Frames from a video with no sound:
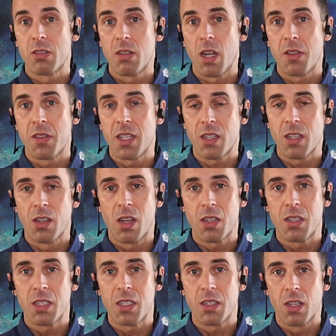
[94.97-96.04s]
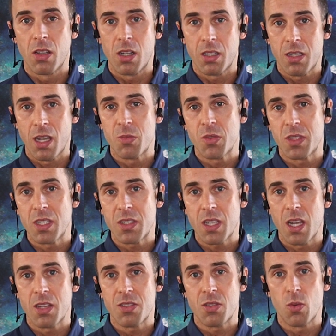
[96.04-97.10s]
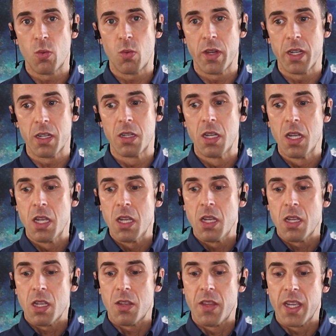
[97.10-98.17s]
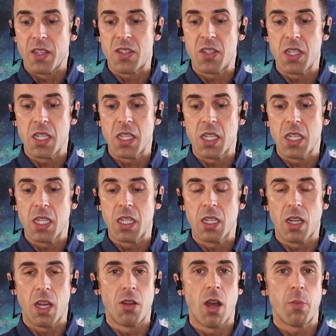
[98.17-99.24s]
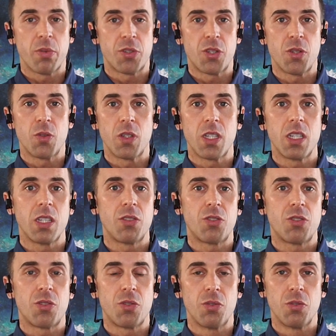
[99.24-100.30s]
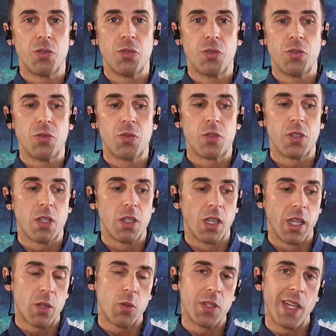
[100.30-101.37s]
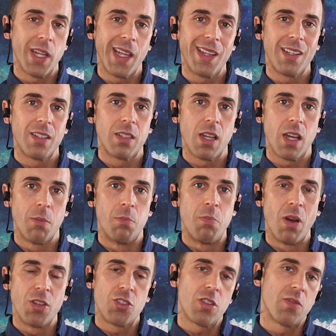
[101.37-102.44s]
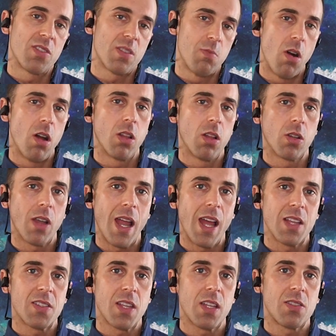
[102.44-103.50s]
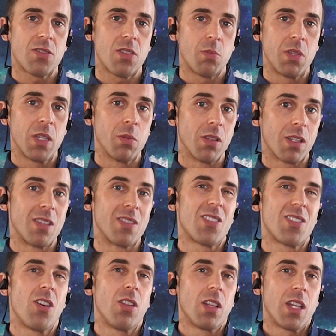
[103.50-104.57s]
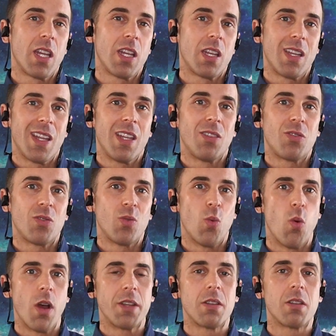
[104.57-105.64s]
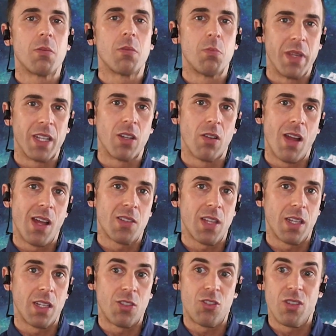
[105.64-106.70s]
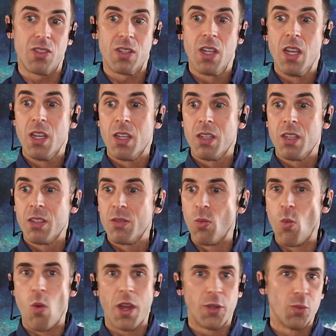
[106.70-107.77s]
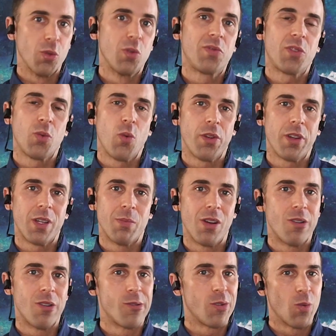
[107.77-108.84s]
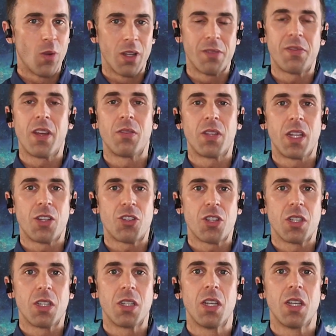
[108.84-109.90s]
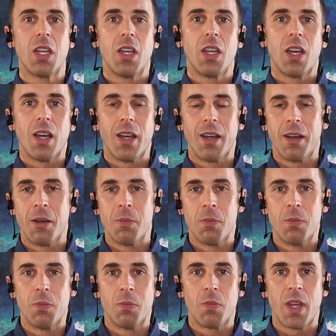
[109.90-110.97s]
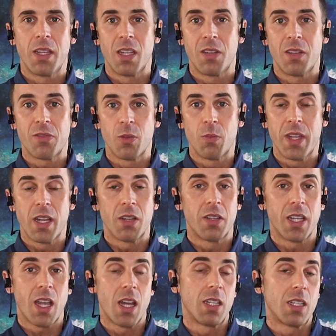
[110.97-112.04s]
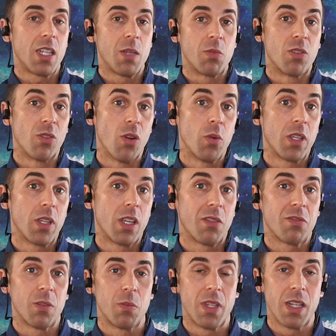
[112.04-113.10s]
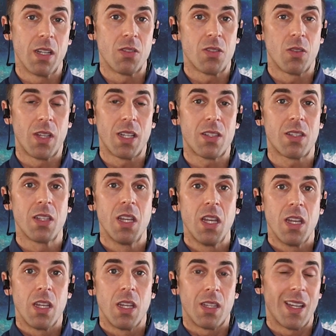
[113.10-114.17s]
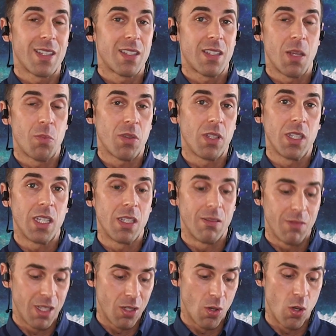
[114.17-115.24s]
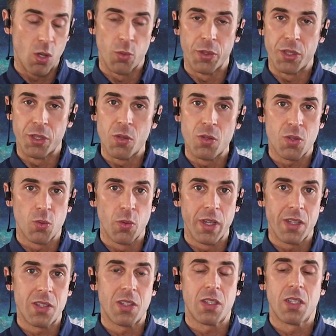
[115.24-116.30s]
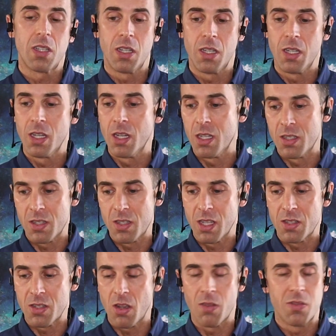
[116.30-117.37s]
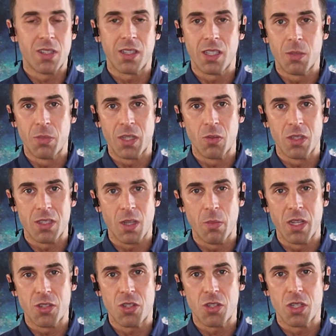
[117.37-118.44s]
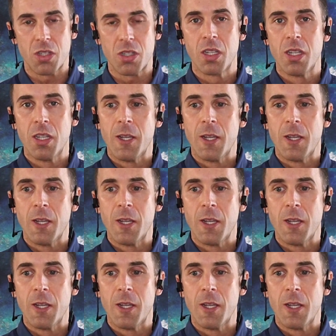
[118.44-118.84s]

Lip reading: I think a lot of times with these guys, to where they see an opportunity to liquidate a bunch of smaller assets to be able to consolidate it into one bigger asset. It's just one roof to worry about, one foundation, and then from there they kind of keep growing it from there. So that's typically, reduce risk is obviously a big one, as I mentioned.